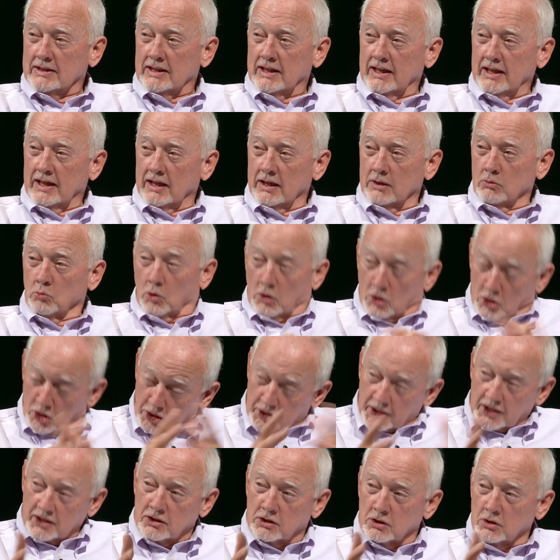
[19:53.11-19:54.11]
and we're
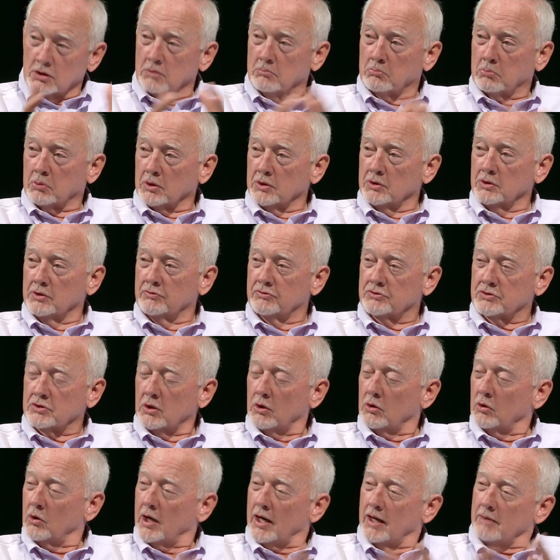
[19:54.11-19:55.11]
looking to improve,
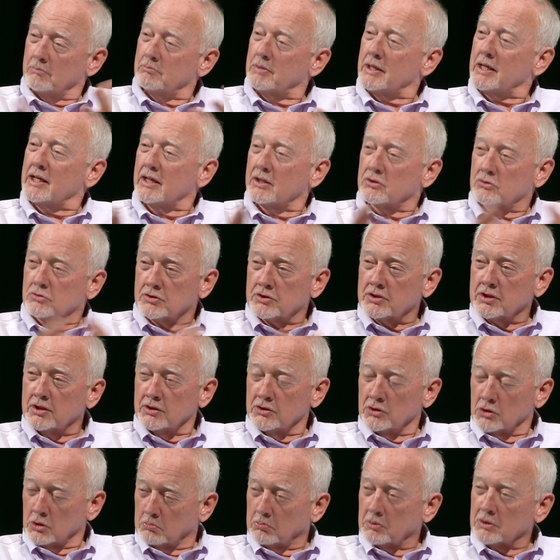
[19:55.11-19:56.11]
so I'd be interested
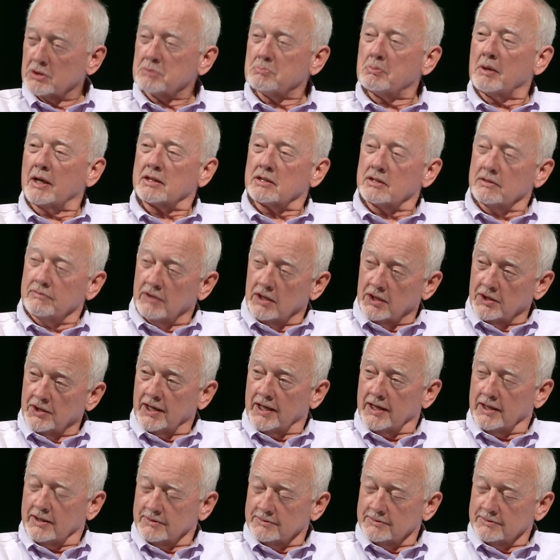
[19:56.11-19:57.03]
in your perspective on that.